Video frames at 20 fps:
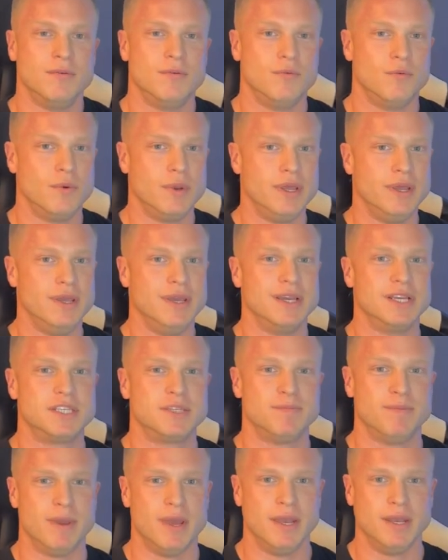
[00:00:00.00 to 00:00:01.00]
we
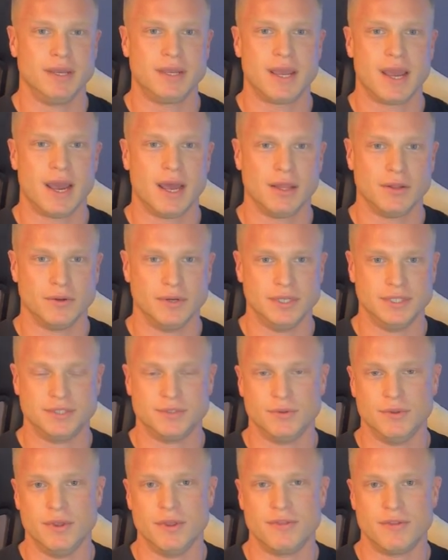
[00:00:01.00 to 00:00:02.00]
expend calories
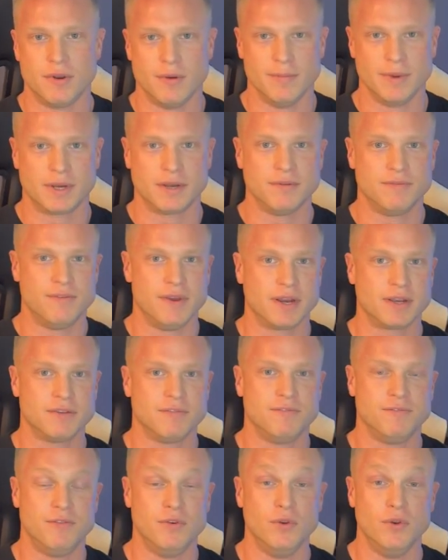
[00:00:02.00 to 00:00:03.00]
through the thermic effect
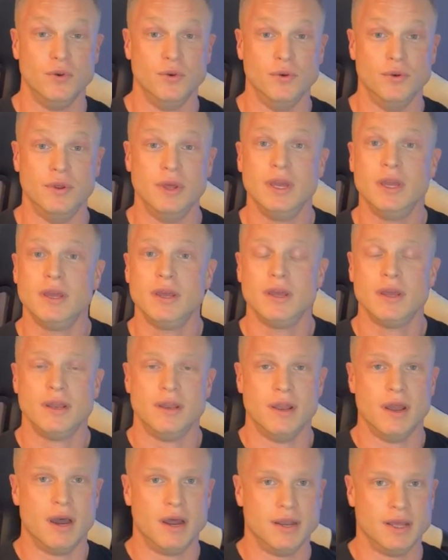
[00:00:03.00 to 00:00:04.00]
of food,
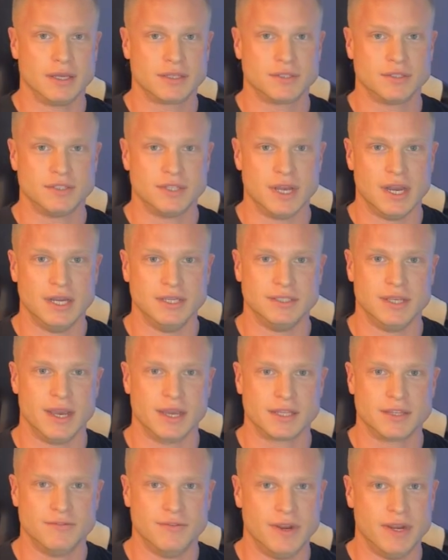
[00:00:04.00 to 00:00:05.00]
non-exercise
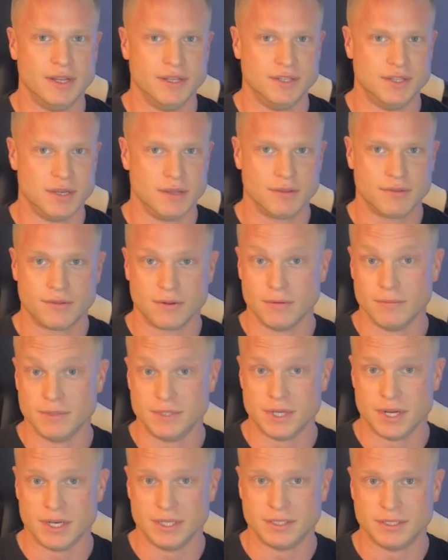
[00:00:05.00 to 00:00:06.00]
activated
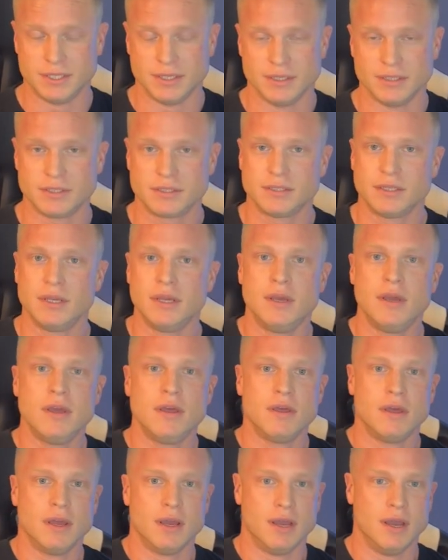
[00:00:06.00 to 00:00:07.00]
thermogenesis,
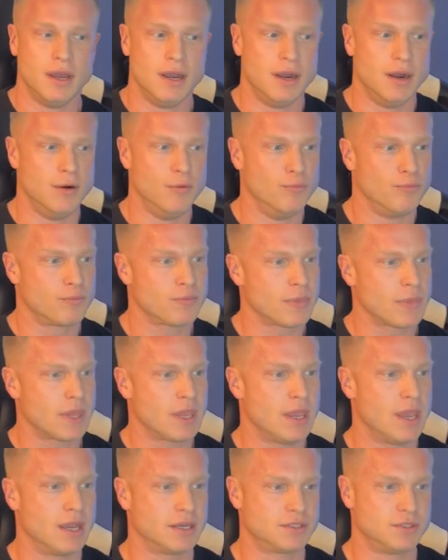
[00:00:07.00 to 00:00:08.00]

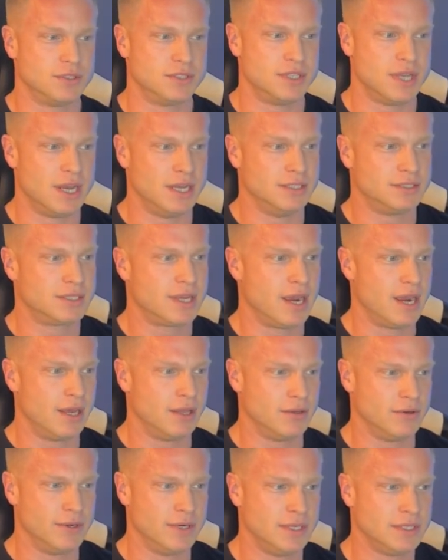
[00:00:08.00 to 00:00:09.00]
exercise
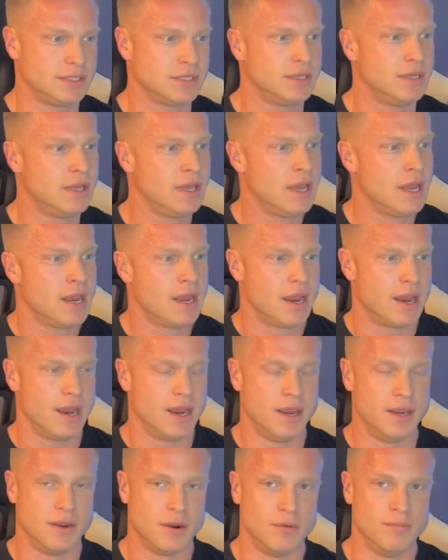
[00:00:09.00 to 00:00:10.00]
calories,
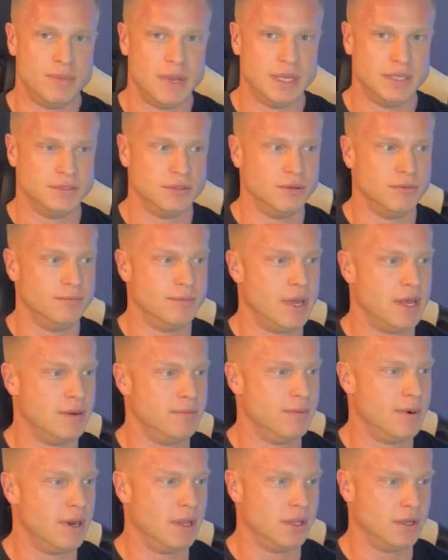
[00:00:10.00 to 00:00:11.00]
and our basal
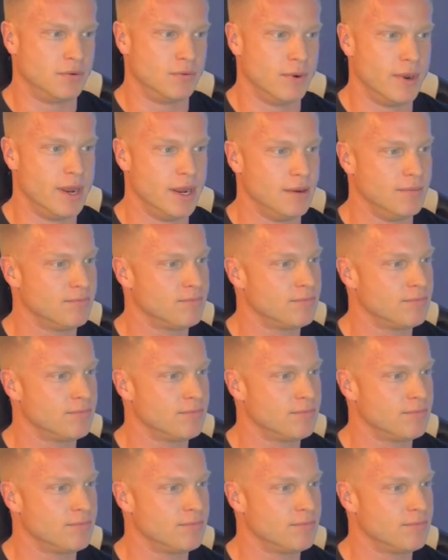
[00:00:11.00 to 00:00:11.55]
metabolic rate.